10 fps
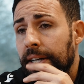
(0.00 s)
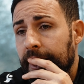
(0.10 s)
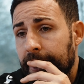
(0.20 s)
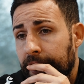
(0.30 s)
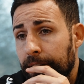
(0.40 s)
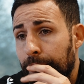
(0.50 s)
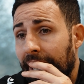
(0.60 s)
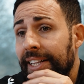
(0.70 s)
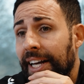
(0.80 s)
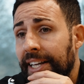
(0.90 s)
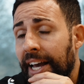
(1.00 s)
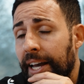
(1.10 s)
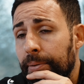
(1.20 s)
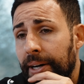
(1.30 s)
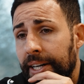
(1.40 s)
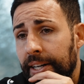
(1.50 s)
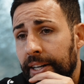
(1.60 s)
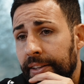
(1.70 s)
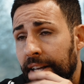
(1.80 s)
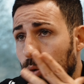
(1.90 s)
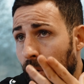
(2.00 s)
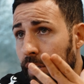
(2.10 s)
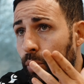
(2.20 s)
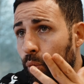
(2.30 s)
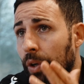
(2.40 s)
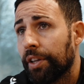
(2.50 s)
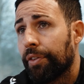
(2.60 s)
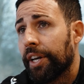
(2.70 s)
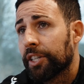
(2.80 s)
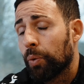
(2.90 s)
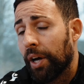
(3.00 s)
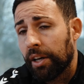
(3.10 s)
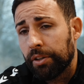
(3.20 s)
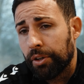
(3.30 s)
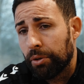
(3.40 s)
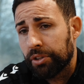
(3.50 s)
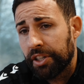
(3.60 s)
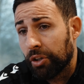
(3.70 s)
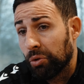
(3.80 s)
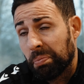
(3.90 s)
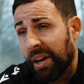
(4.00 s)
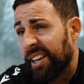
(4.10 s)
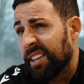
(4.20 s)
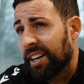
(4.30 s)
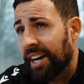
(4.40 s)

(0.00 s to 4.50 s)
Uh, he played that game and, and then 22-23 as well, you know, such a good player,